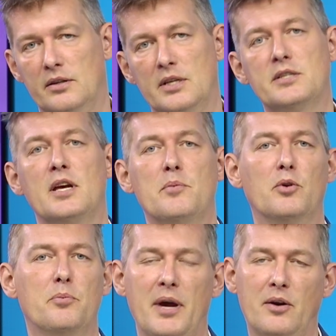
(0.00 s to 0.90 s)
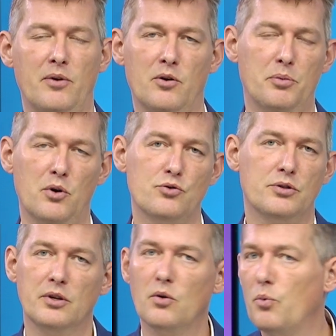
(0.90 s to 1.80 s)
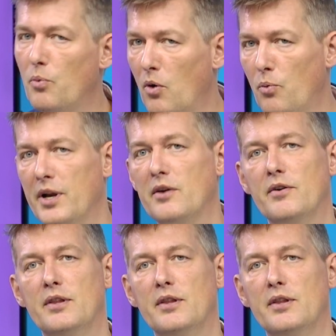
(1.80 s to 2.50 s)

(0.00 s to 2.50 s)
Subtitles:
disabled background posting or whatever